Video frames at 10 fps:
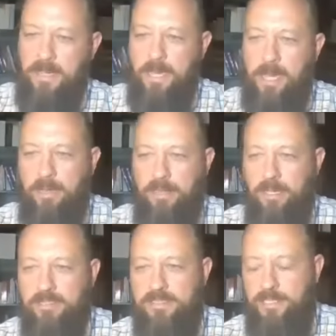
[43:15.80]

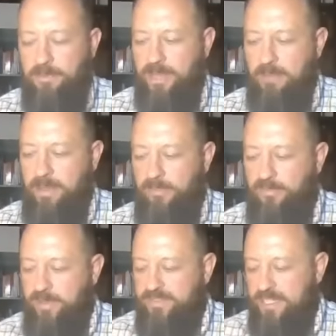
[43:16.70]
I see we've got
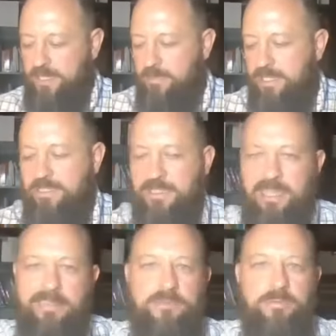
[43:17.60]
about 15 minutes
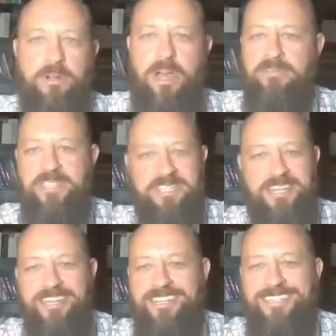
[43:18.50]
left. We're obviously
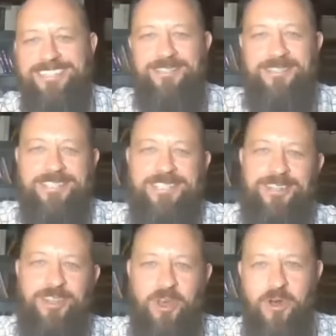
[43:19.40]
not going to get to this
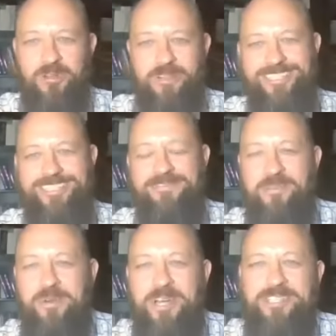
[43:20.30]
long list
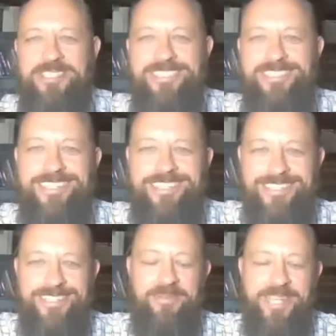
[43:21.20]
of questions that
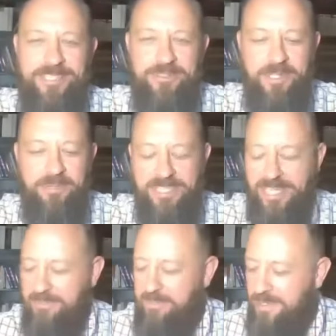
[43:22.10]
we had dreamed
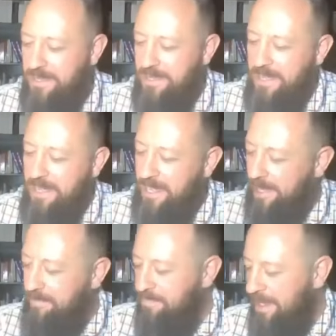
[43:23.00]
up.
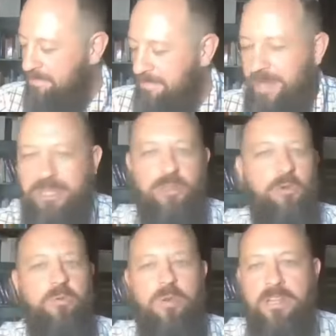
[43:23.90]
Maybe,
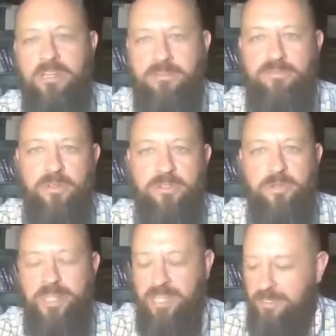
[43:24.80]
Lord willing, in the
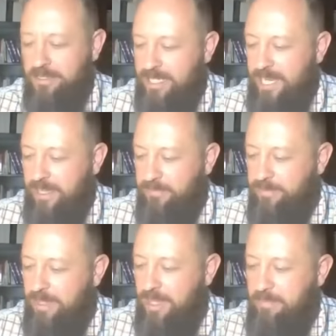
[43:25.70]
future we can kind
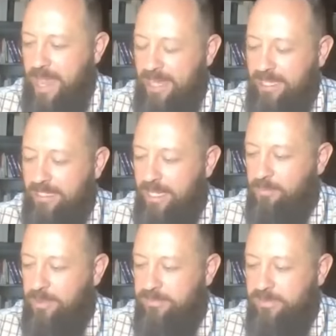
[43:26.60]
of come back
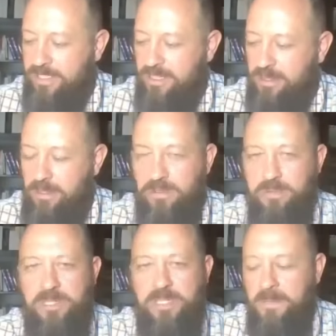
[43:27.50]
and revisit
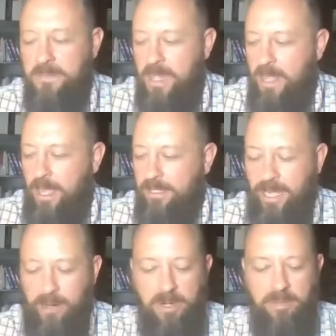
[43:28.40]
those. But
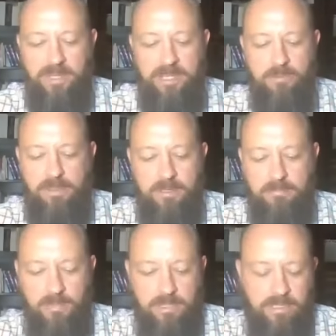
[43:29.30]
I want to begin with
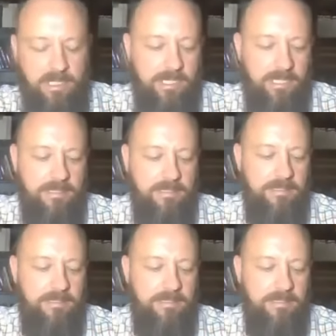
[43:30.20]
a